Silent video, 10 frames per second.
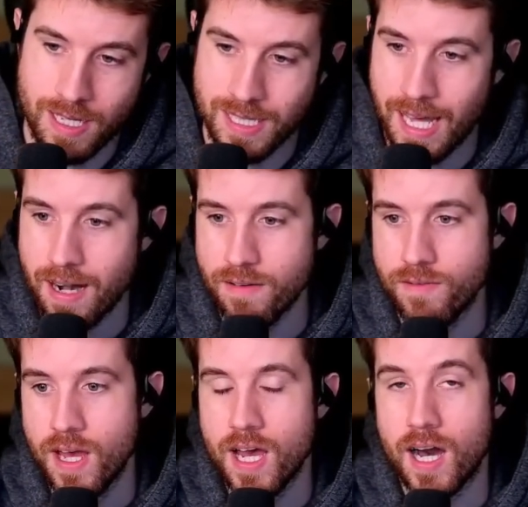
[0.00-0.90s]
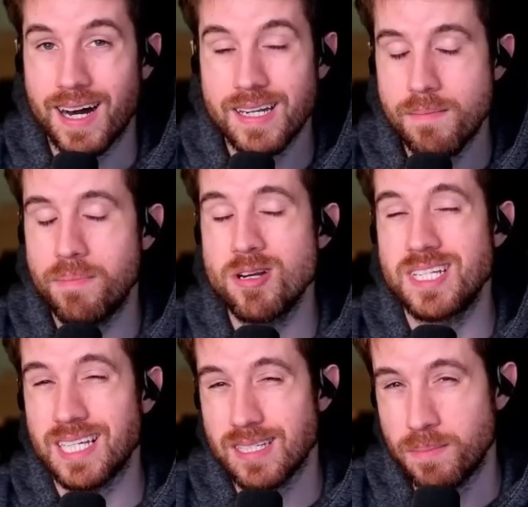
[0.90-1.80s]
A lot of
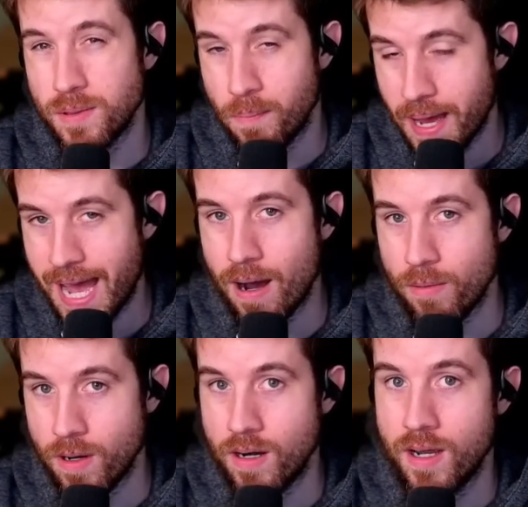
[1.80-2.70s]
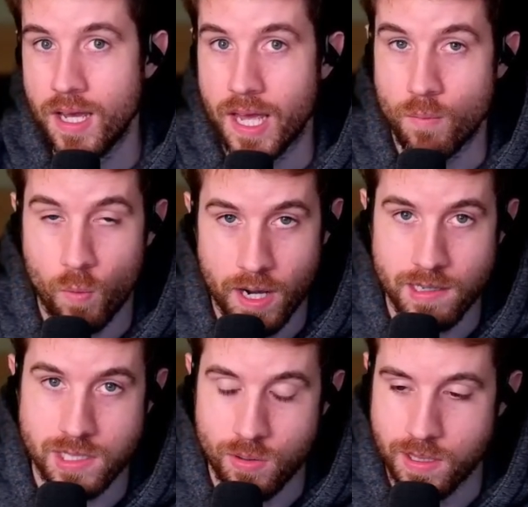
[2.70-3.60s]
unpredictable power and where
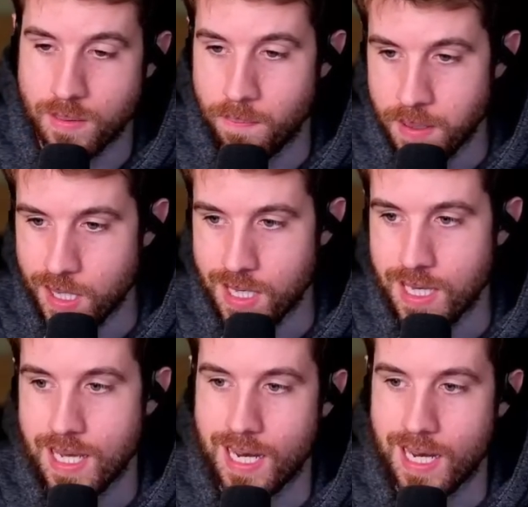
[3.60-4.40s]
it's going to be.